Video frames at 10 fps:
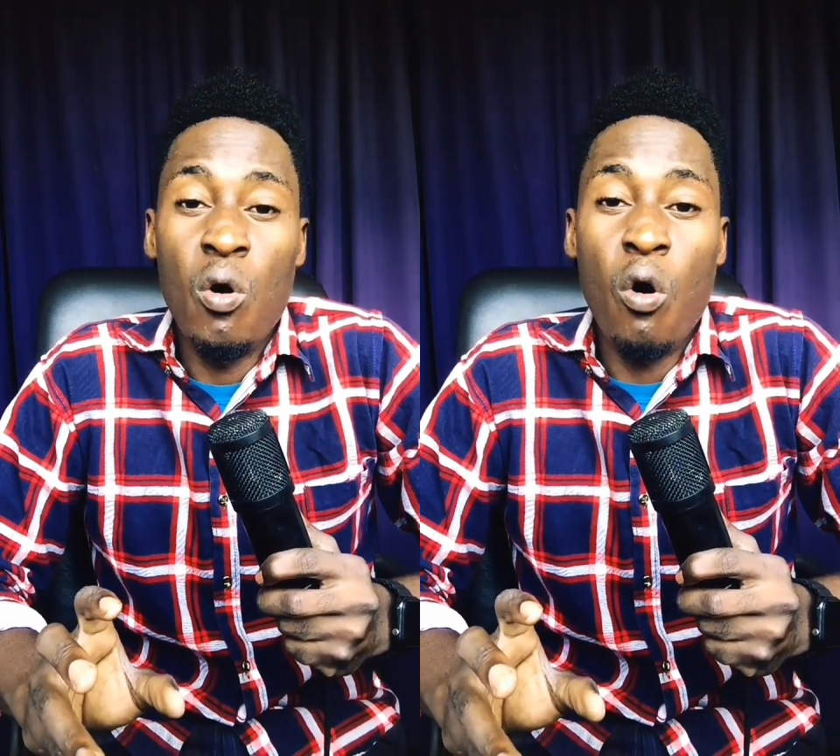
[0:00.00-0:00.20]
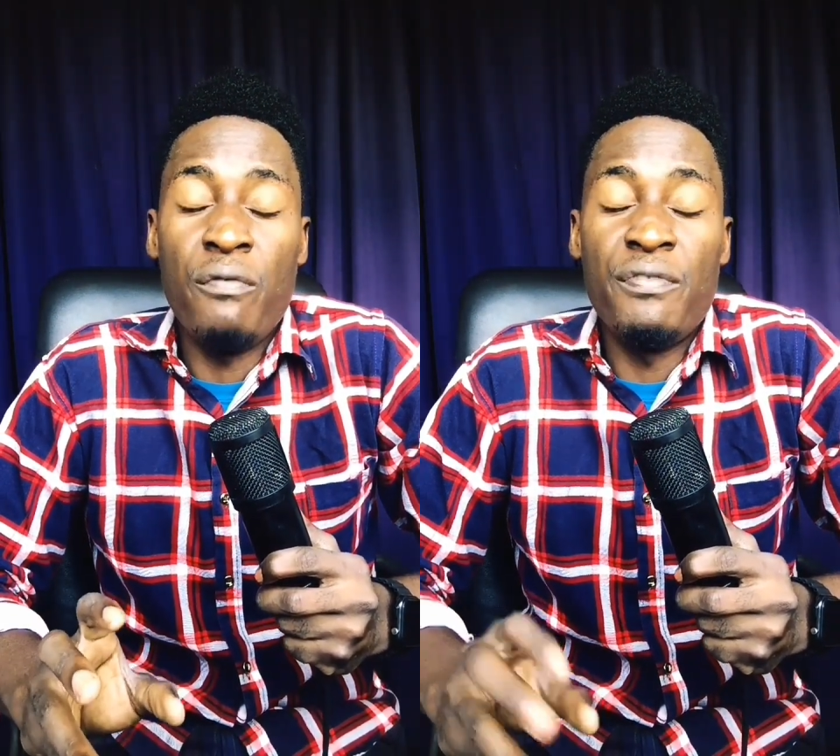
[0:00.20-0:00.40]

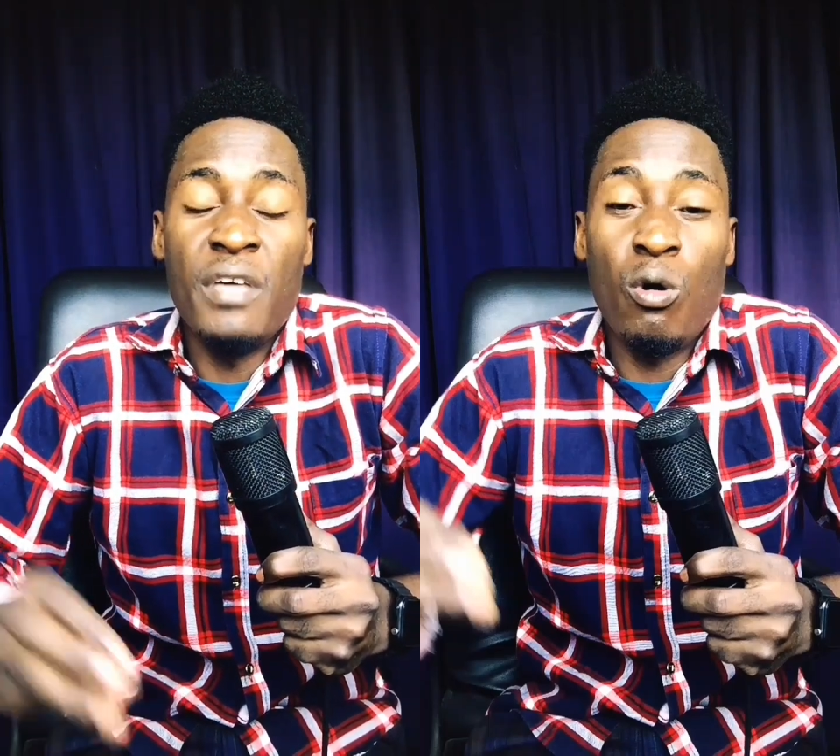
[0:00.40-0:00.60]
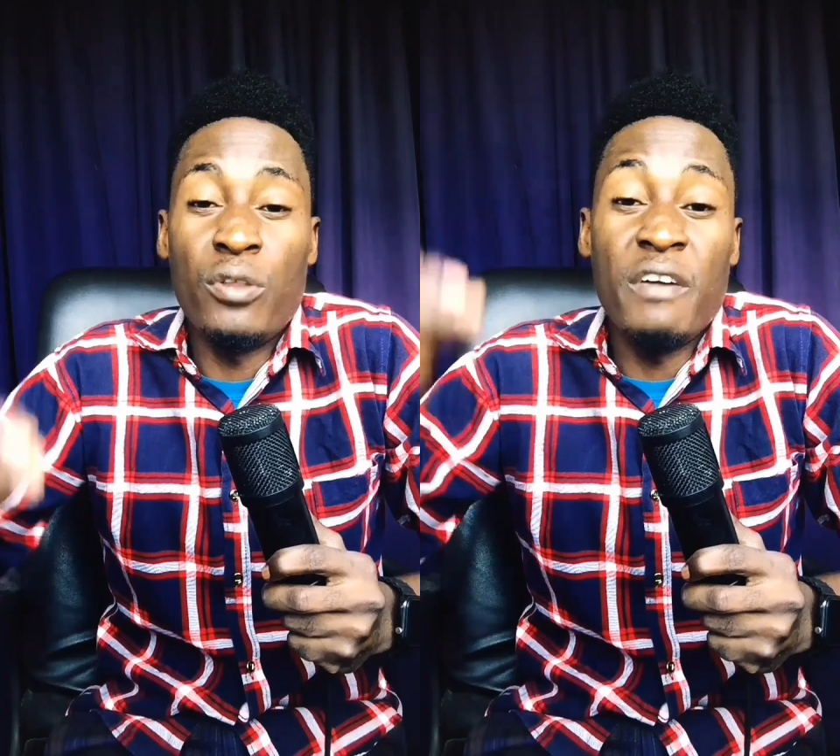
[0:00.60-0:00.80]

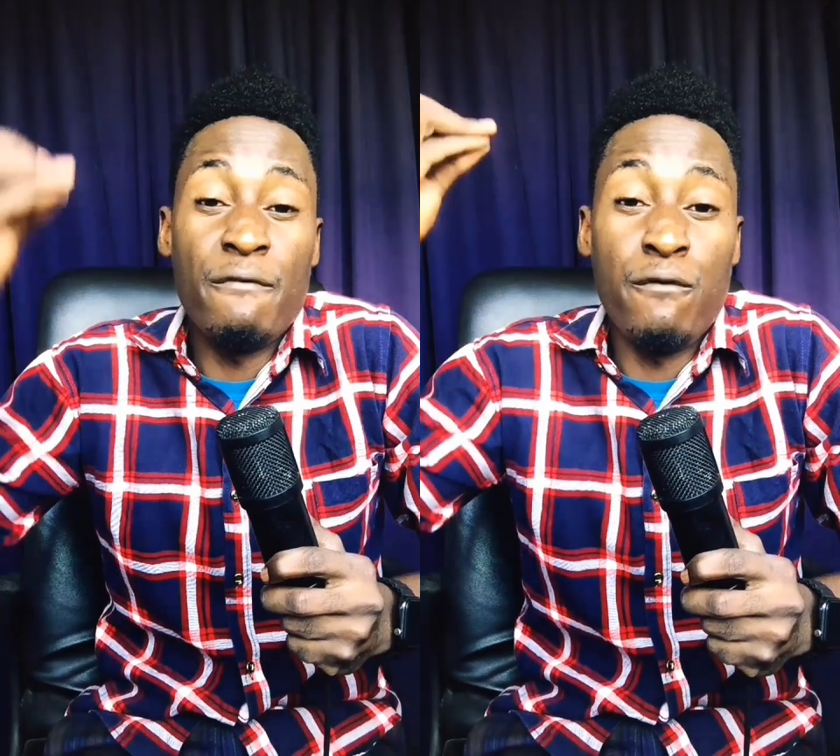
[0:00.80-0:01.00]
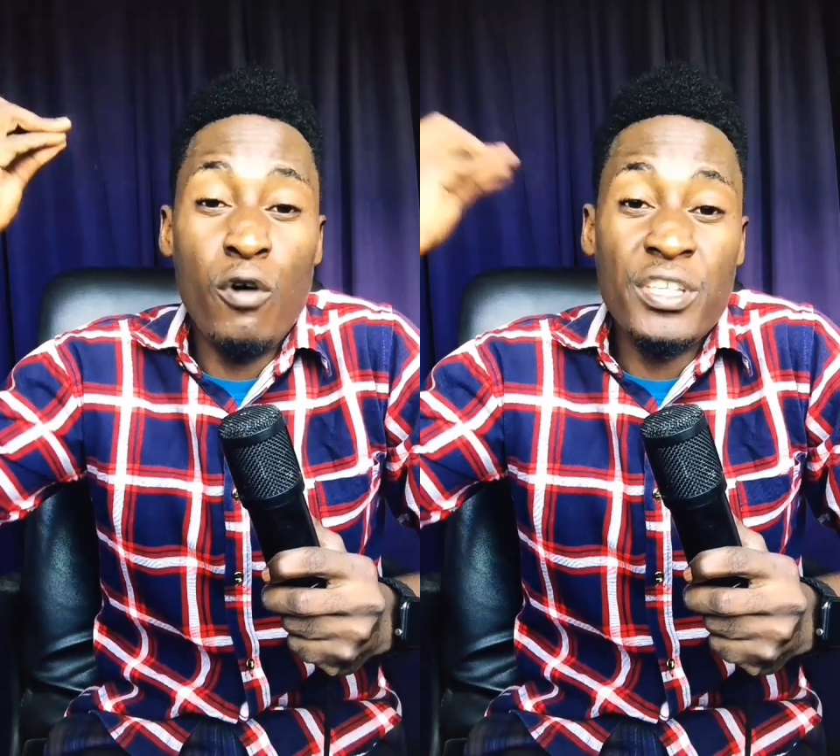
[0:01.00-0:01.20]
of or the
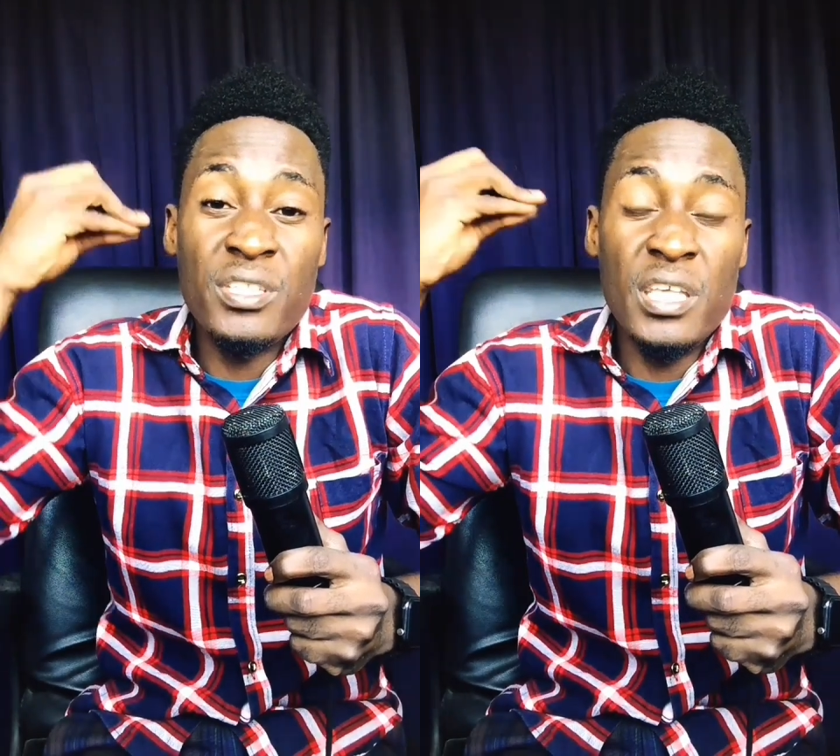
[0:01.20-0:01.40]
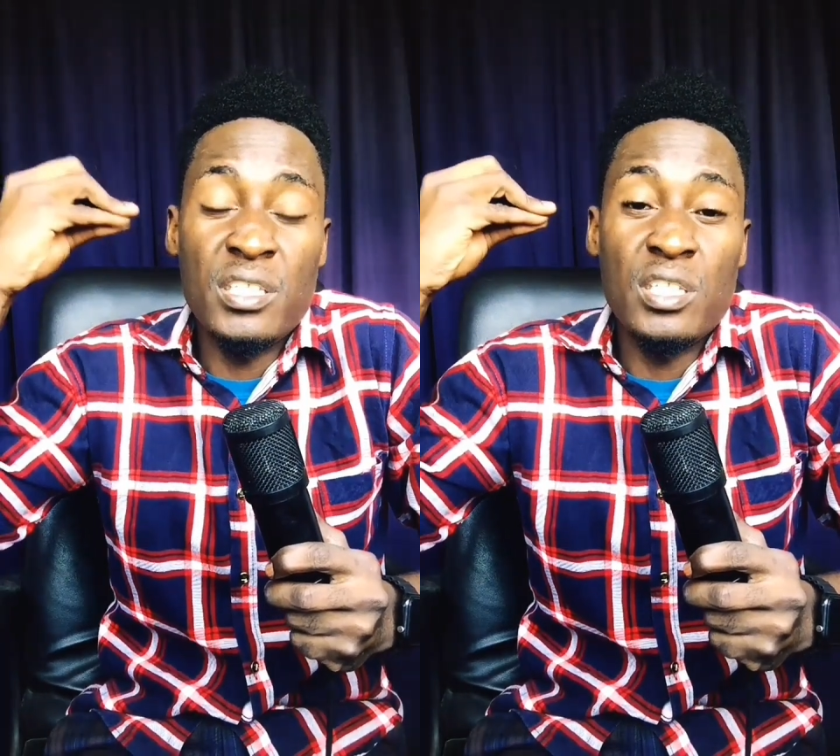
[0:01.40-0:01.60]

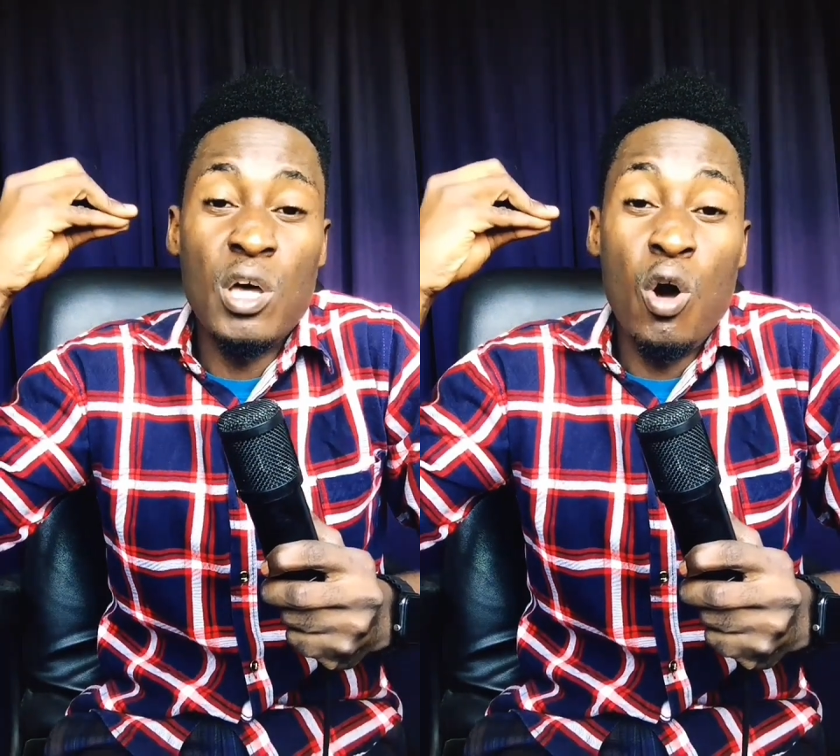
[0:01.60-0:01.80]
voices